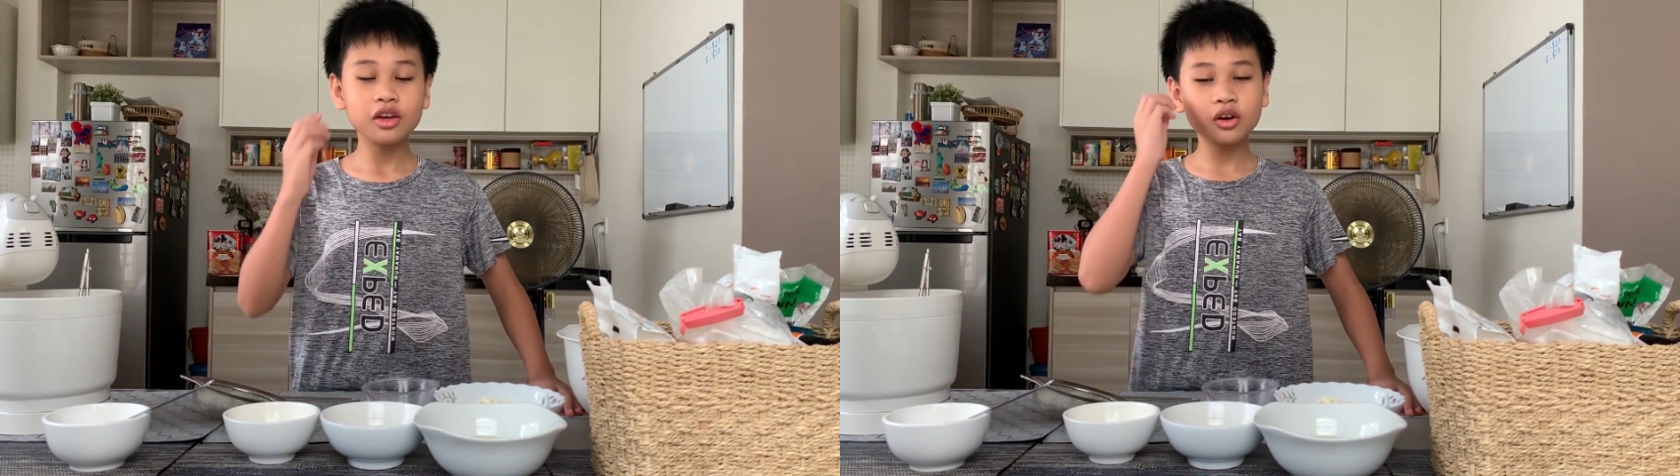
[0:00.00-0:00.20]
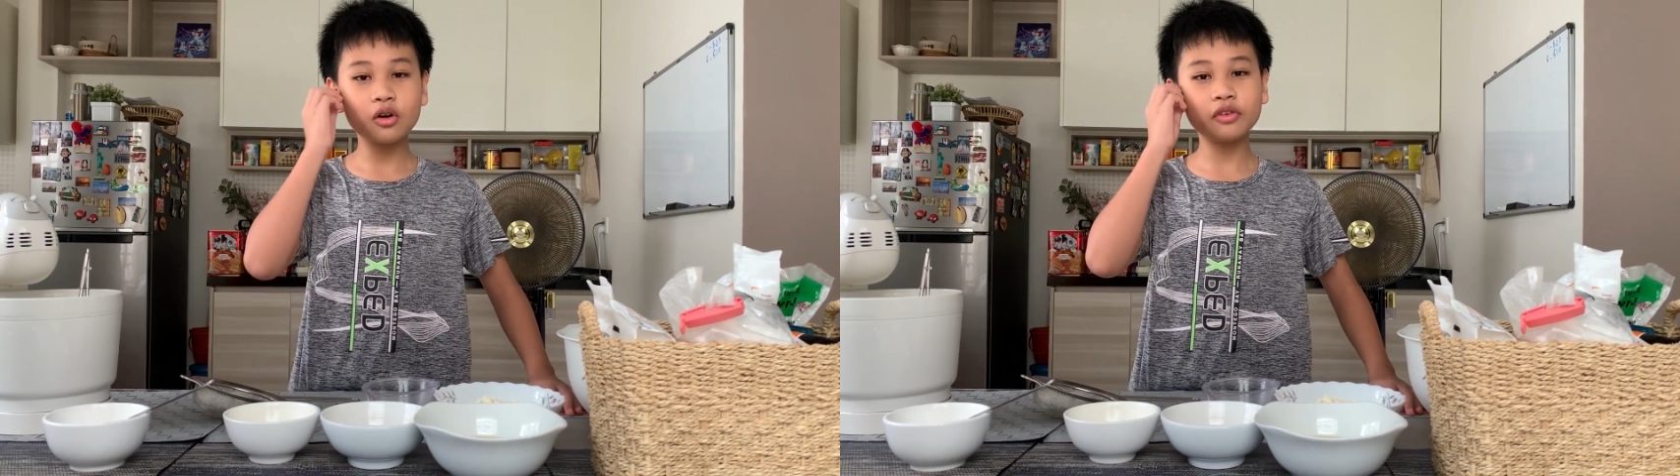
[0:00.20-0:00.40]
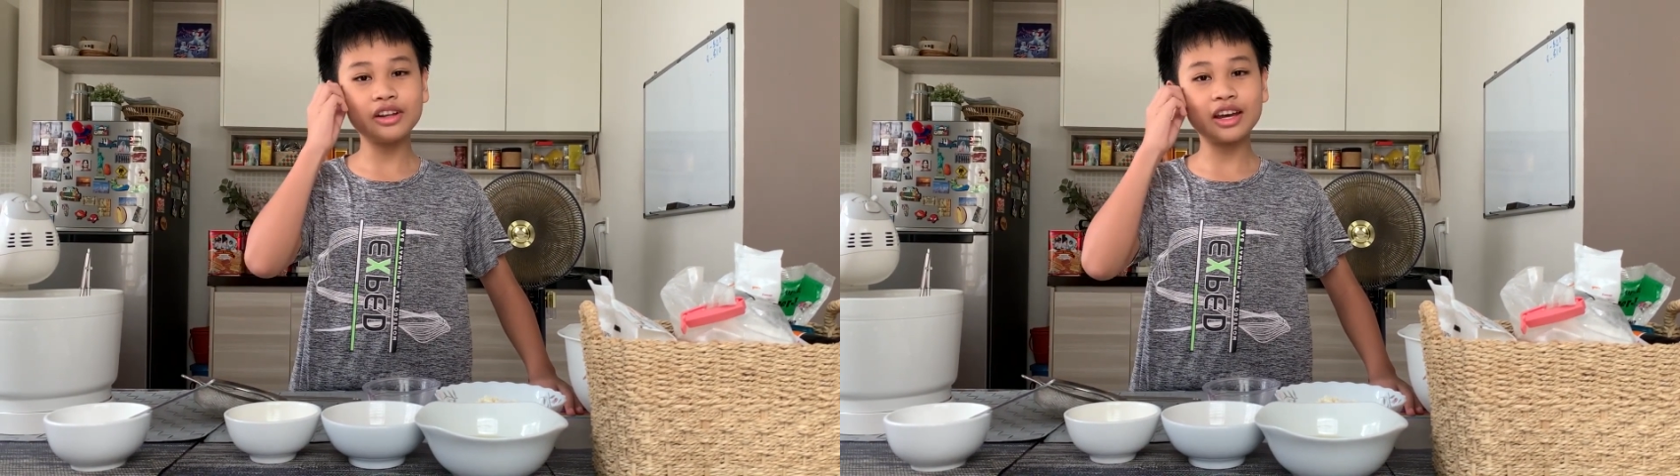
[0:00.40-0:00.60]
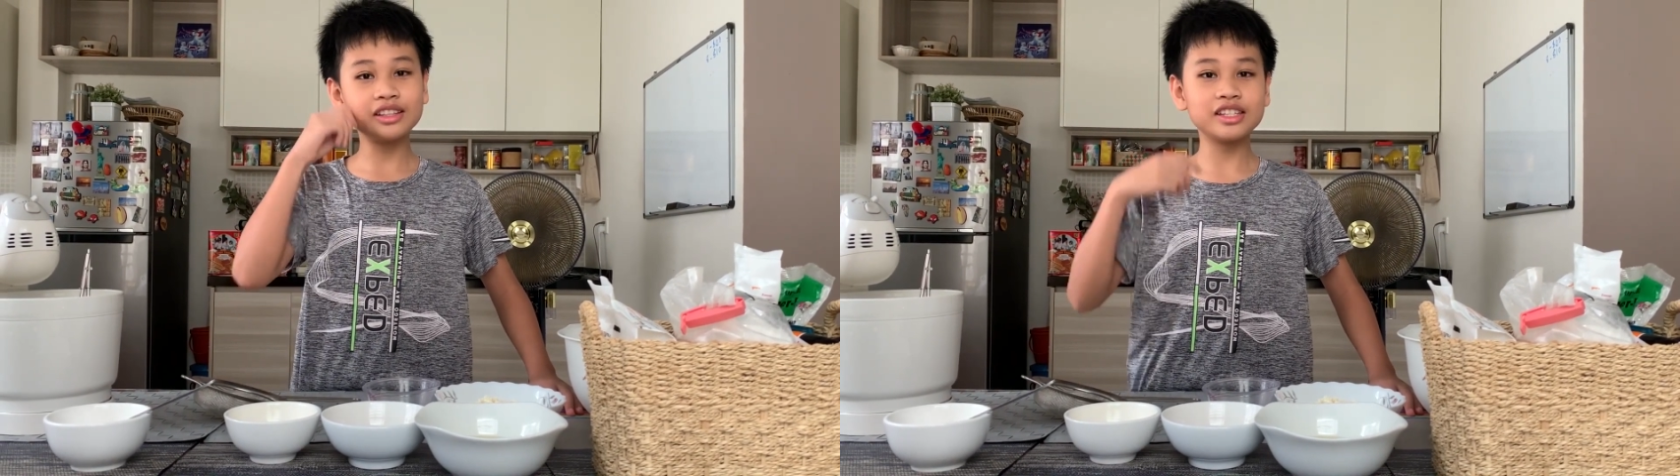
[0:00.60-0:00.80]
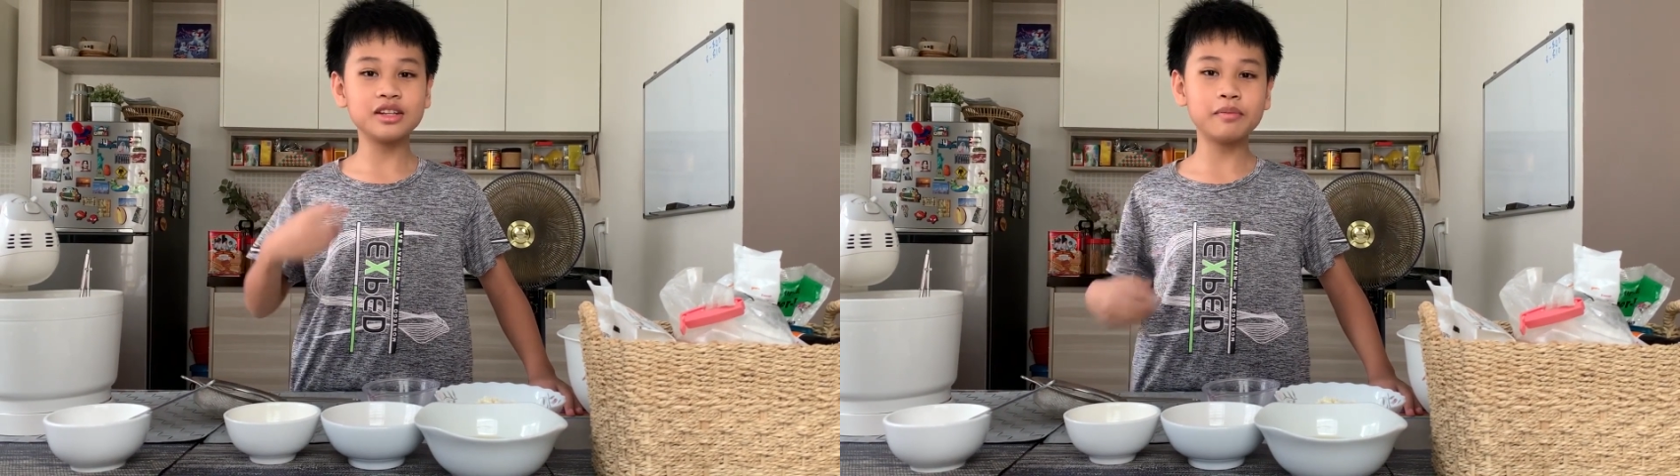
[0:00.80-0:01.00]

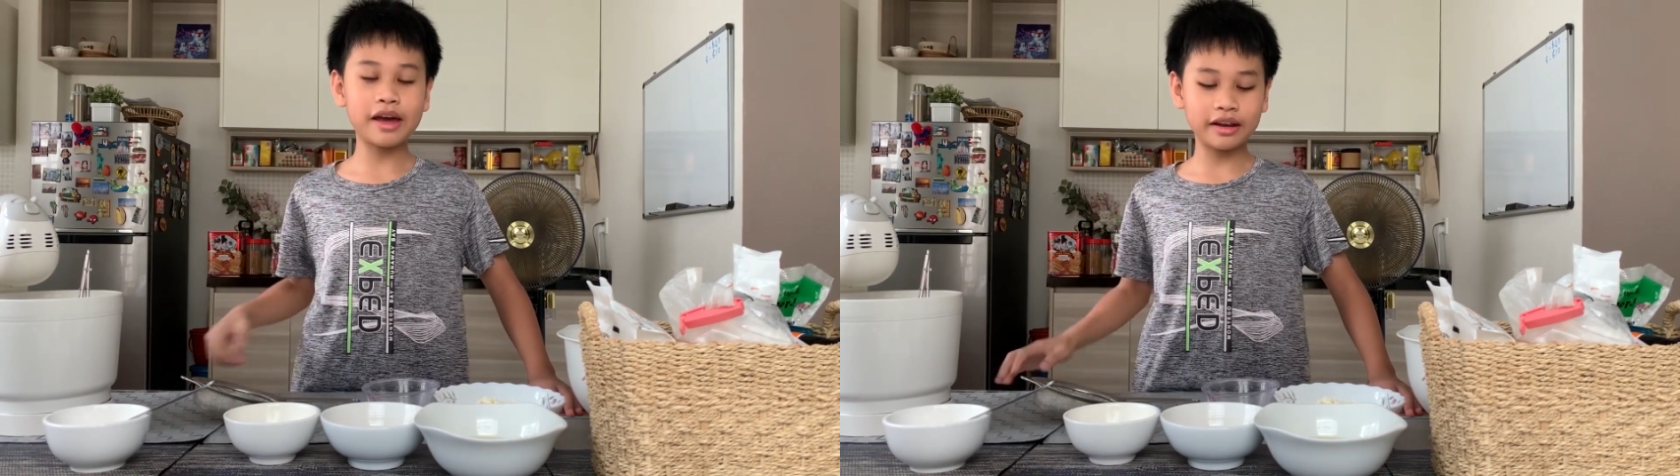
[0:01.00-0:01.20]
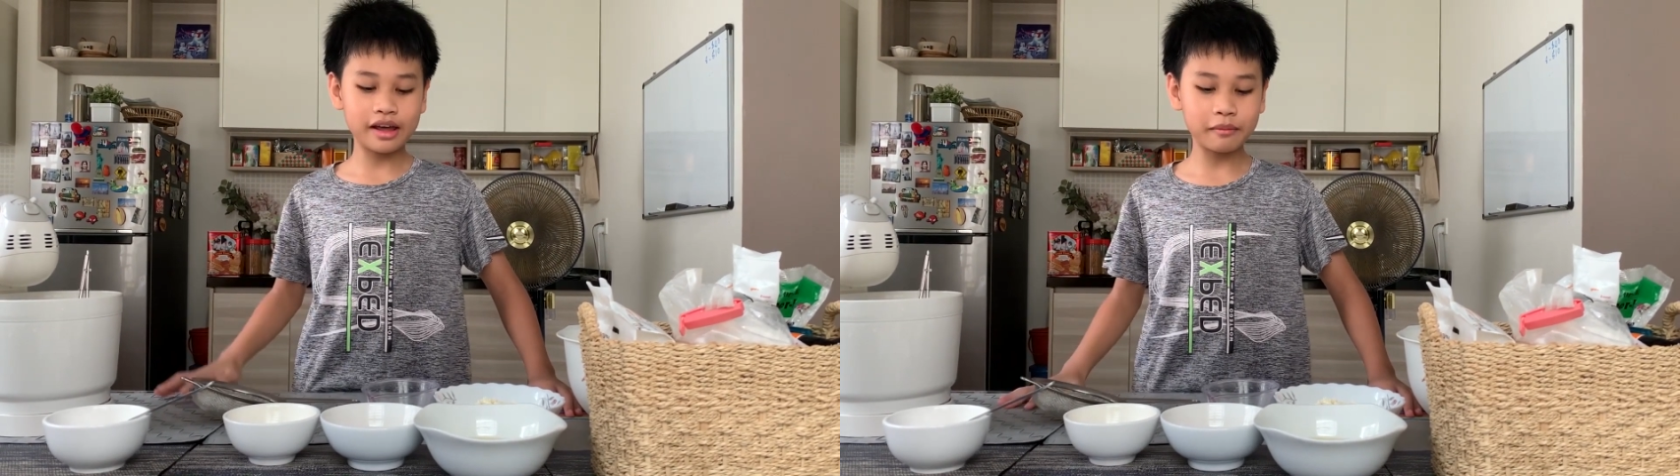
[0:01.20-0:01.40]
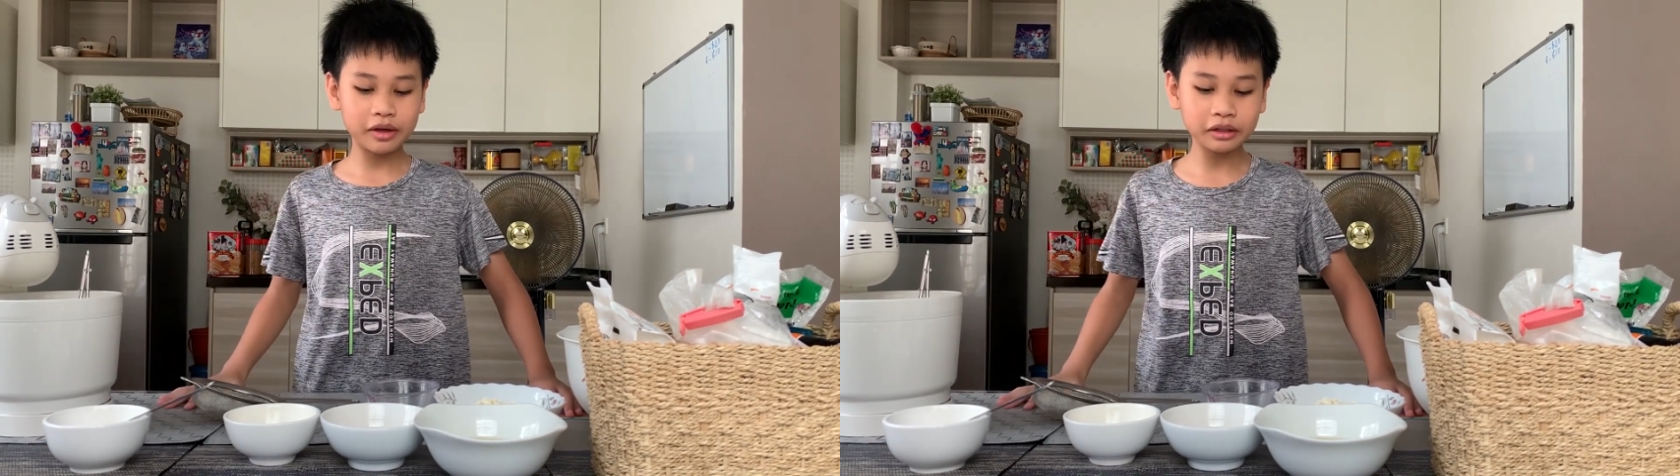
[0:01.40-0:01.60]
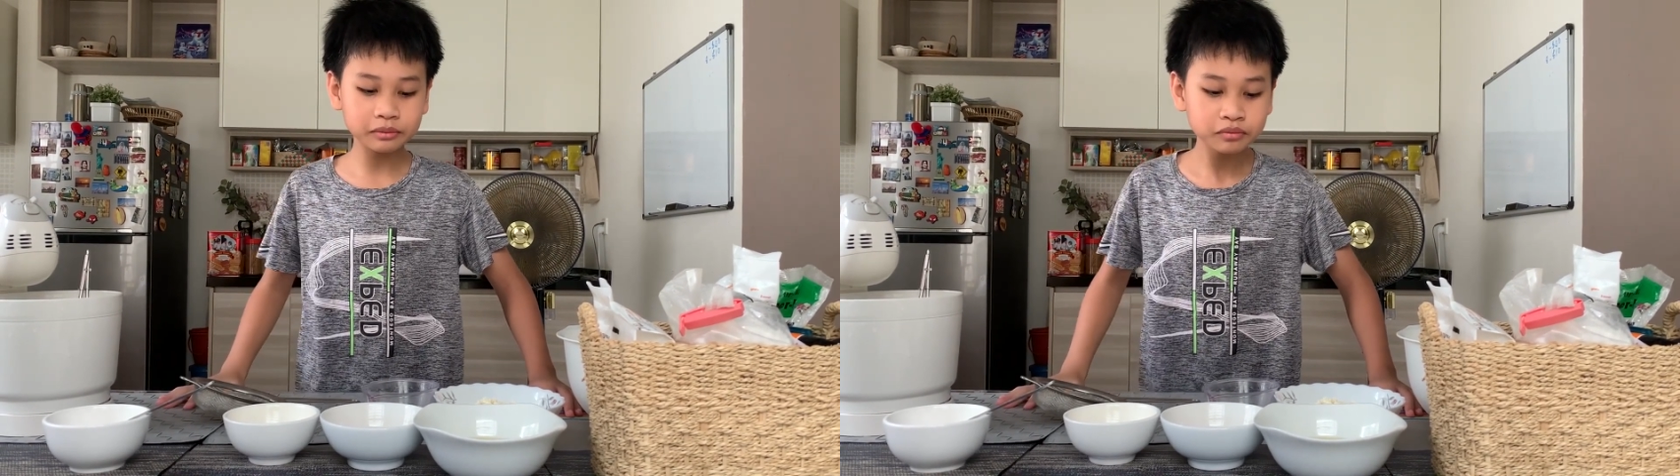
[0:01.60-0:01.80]
COVID-19 pandemic.